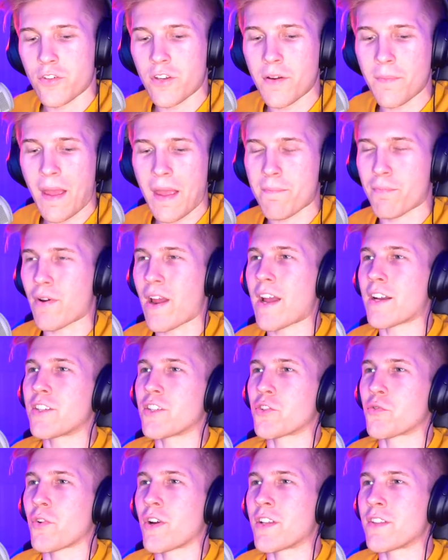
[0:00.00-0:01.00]
during my
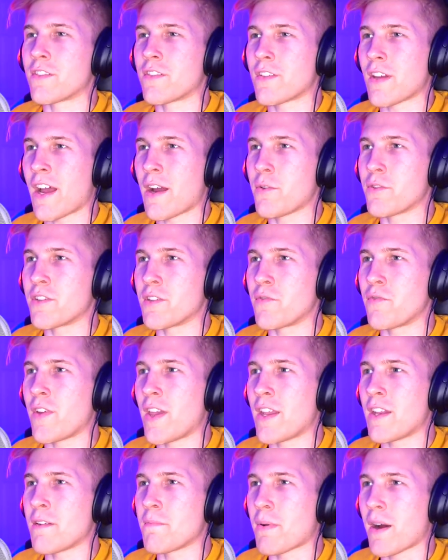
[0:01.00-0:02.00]
practice runs, I was
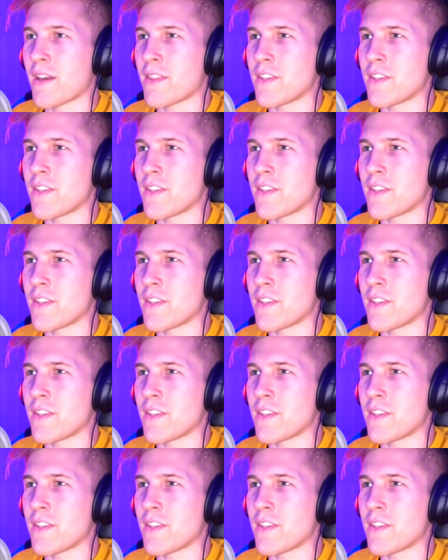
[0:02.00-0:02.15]
invaded by